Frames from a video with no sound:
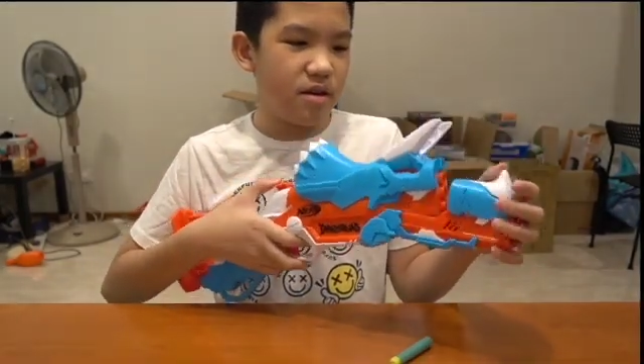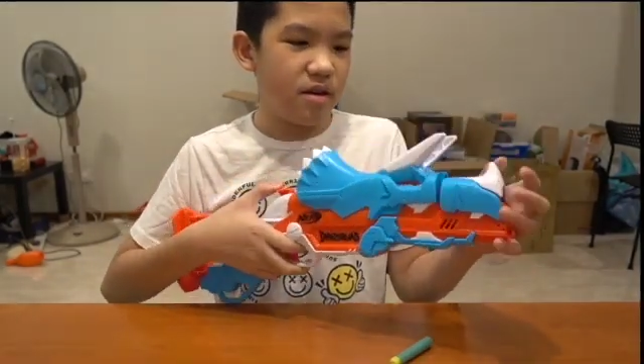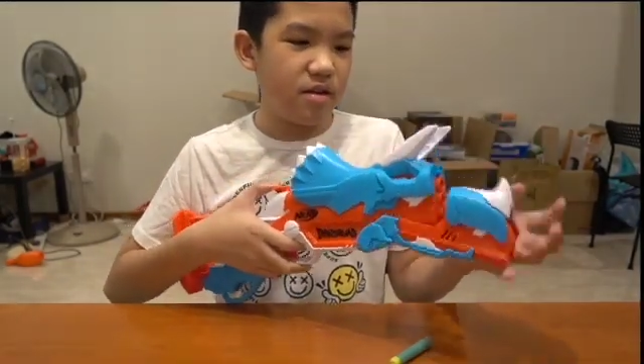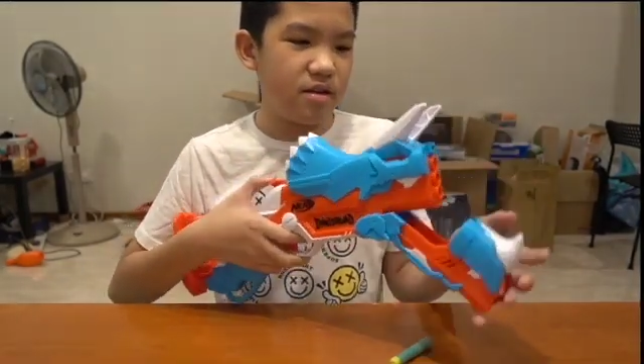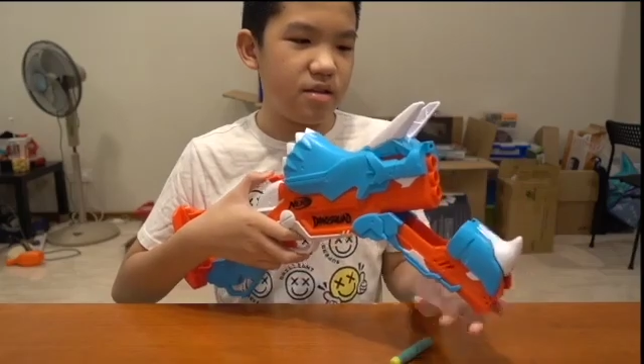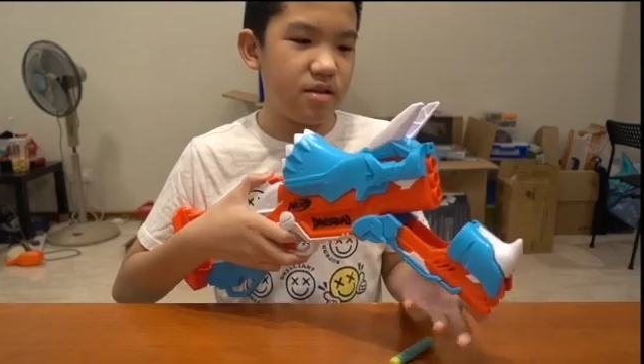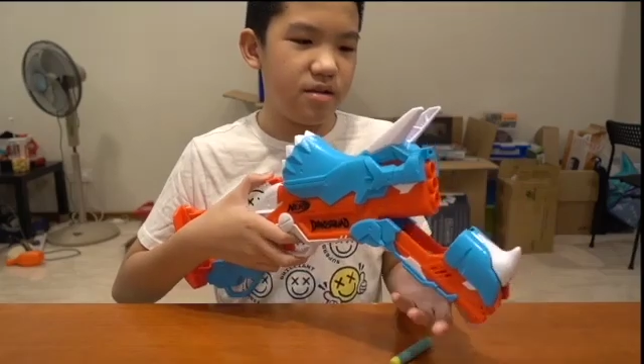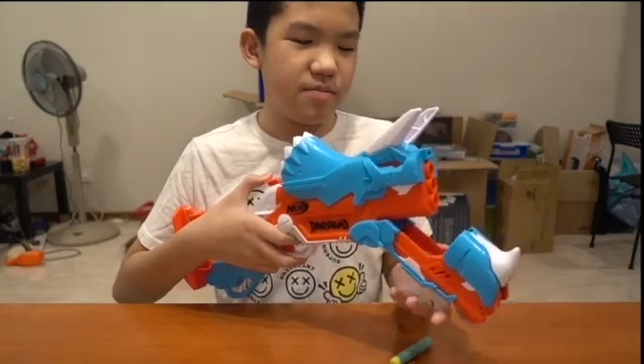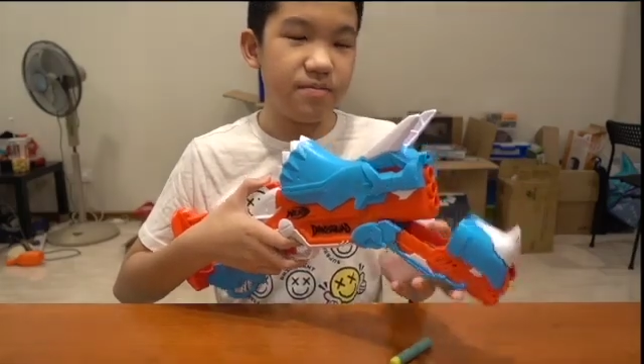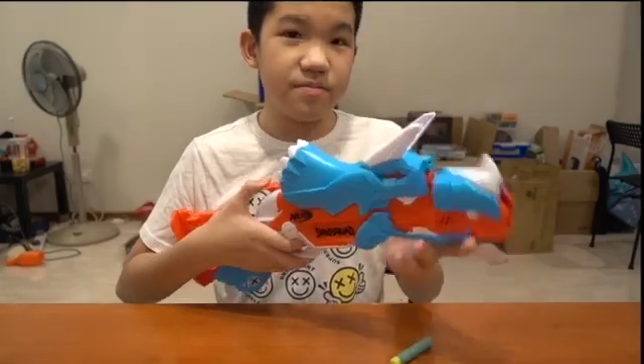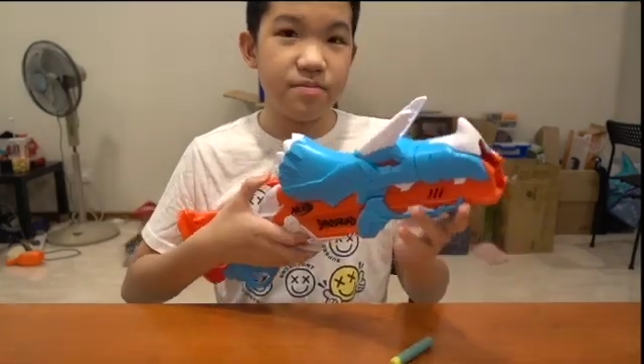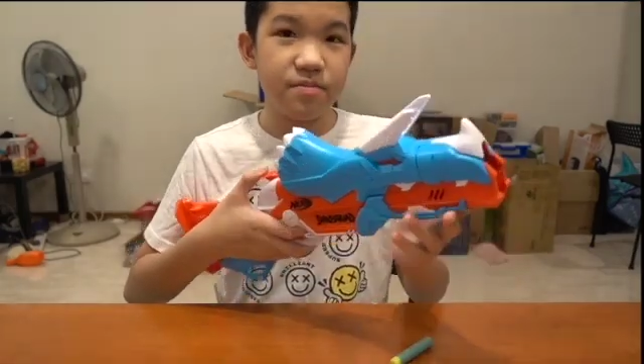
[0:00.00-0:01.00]

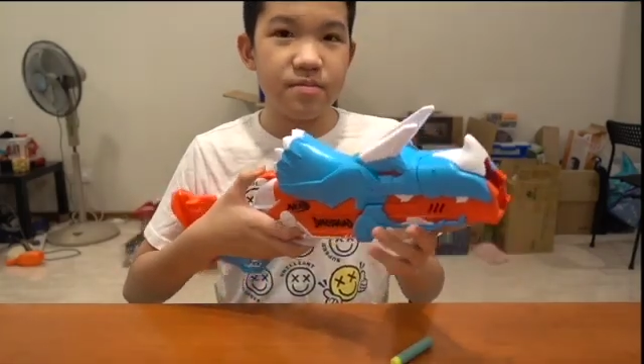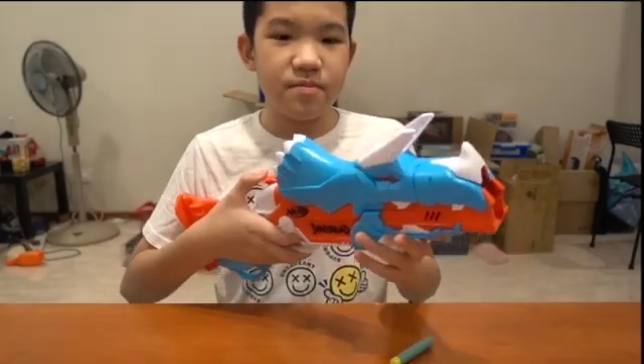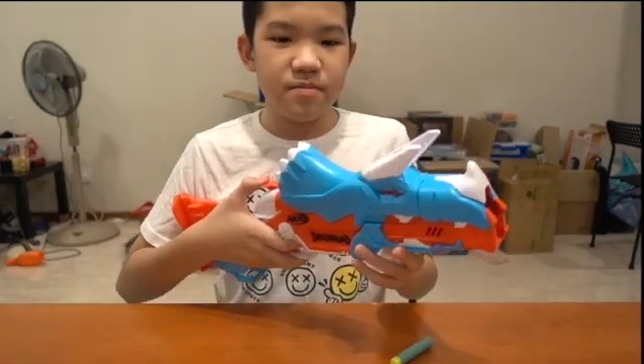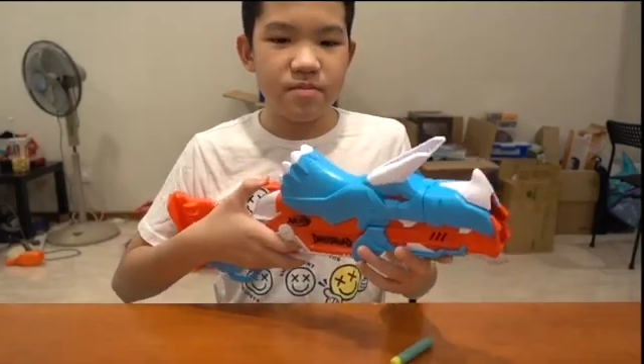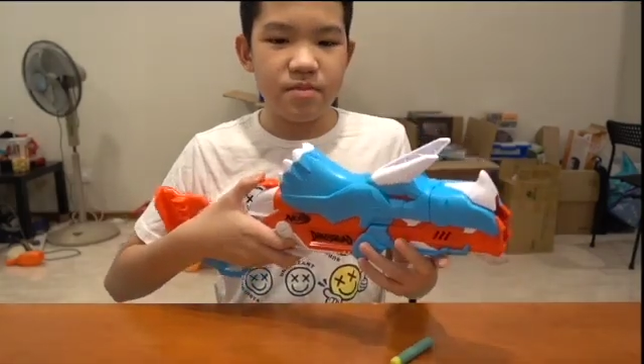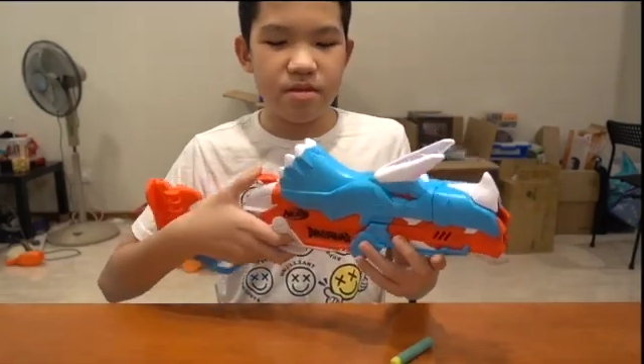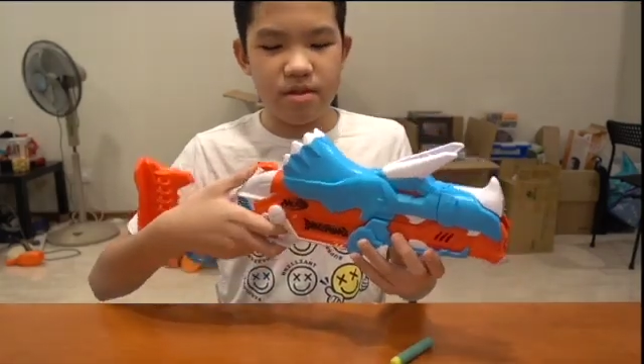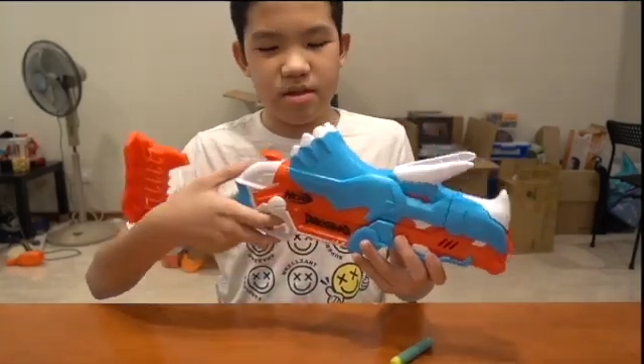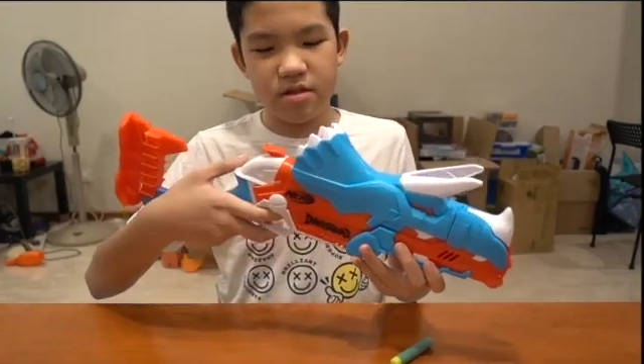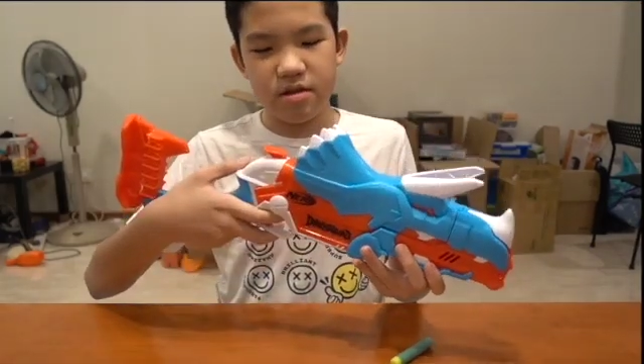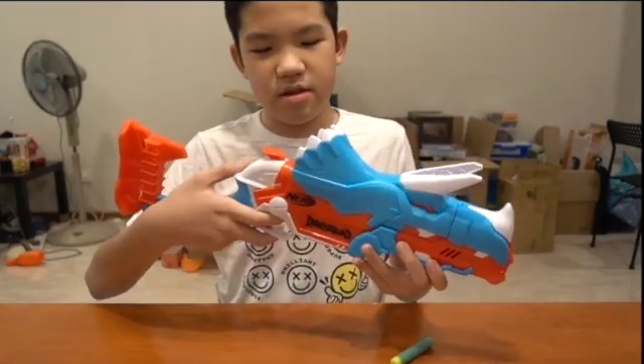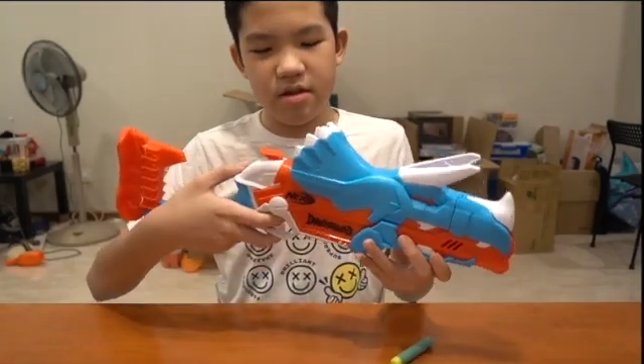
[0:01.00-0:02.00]
And
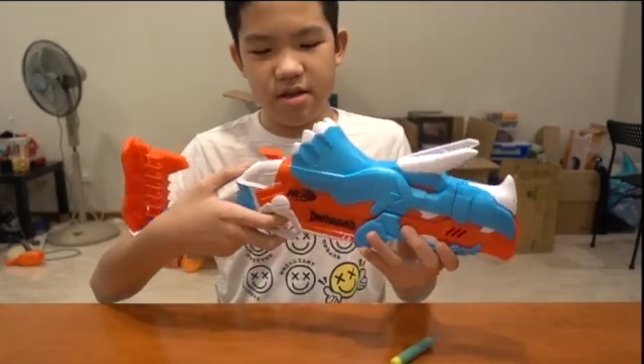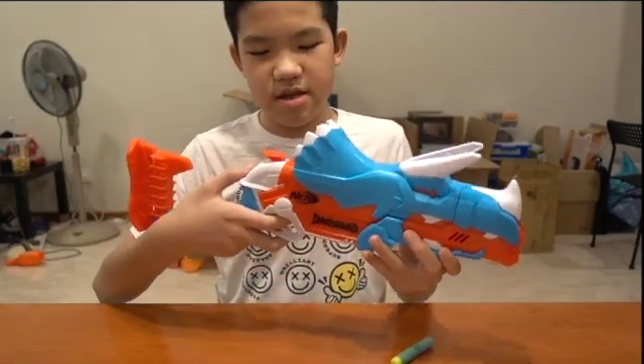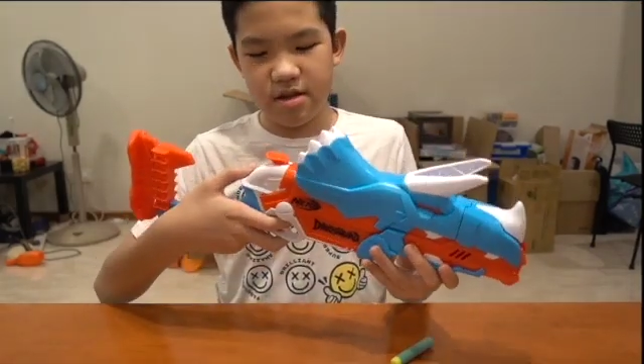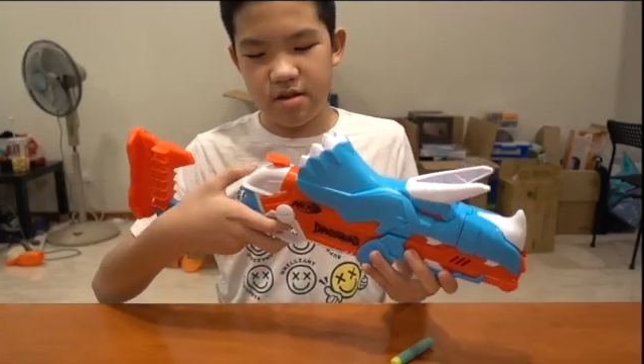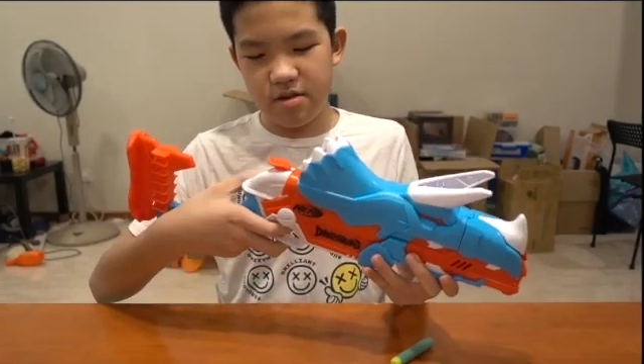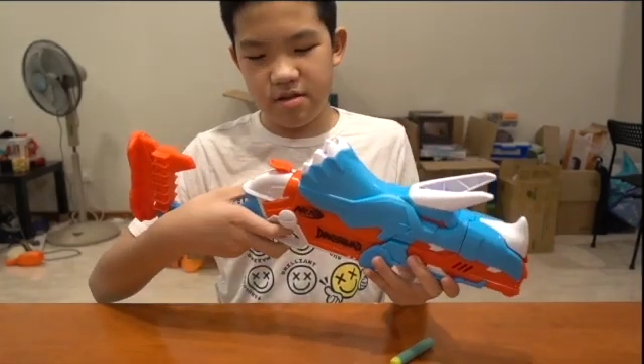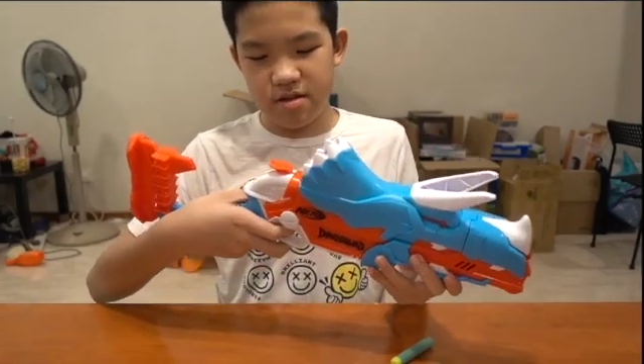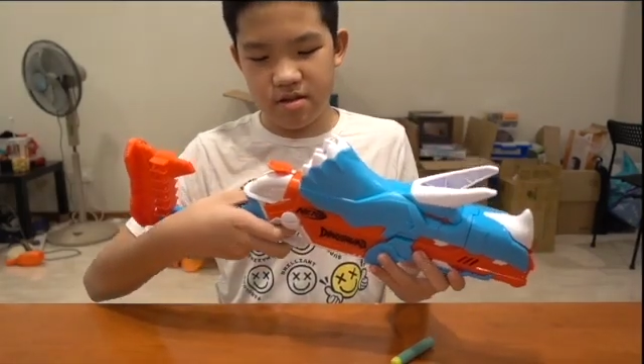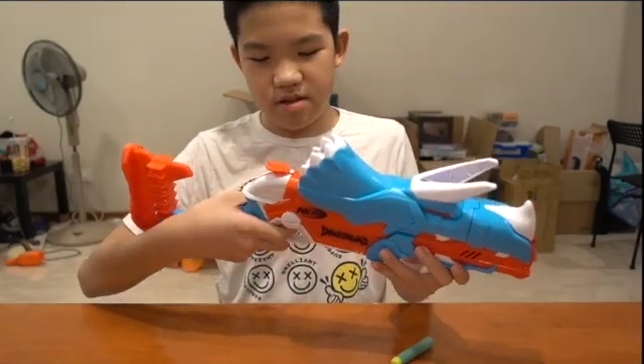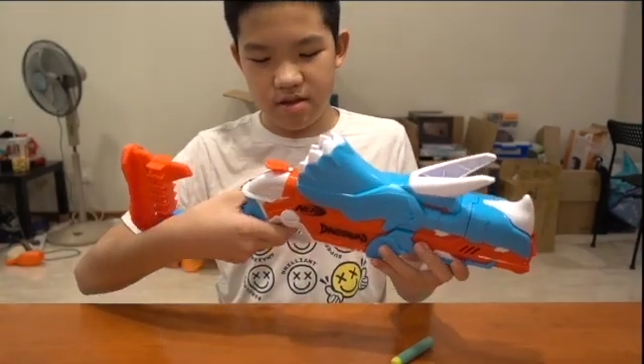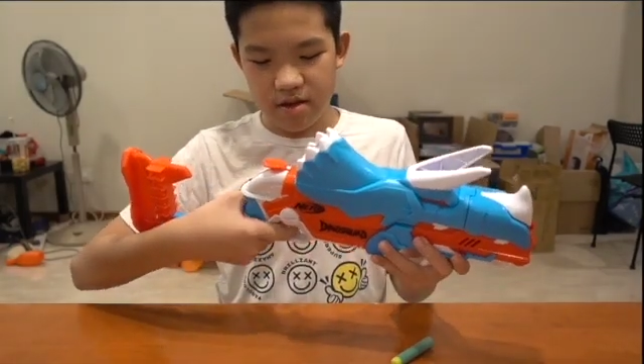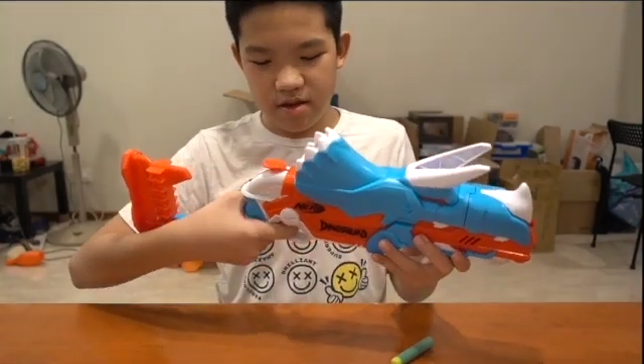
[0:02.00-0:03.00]
that's all I
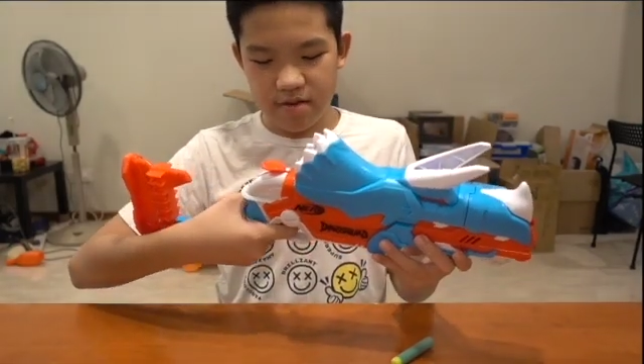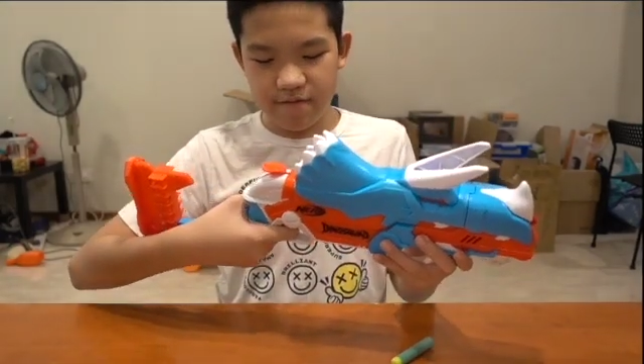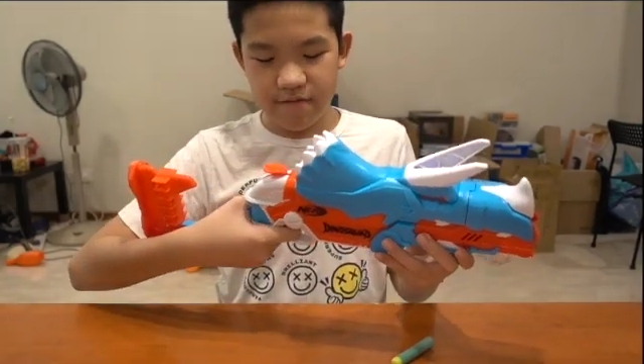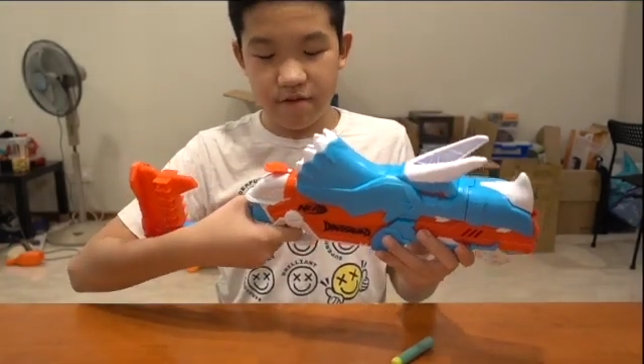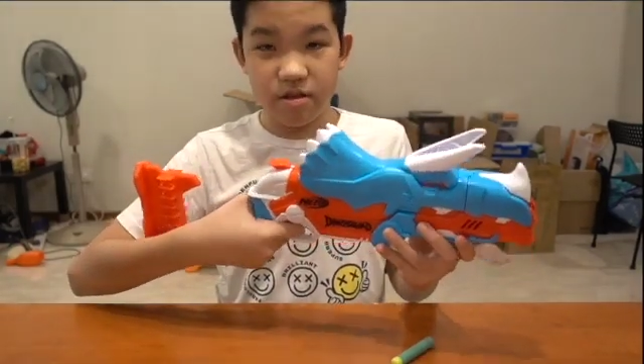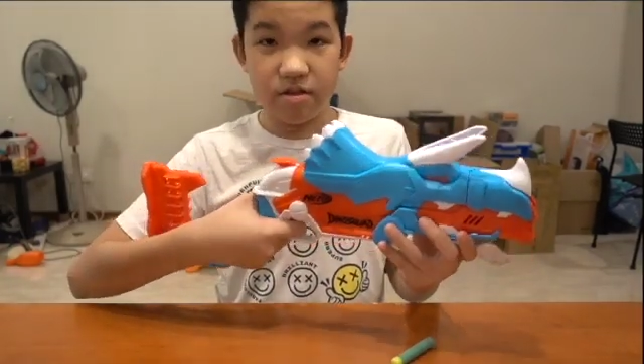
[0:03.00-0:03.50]
can say for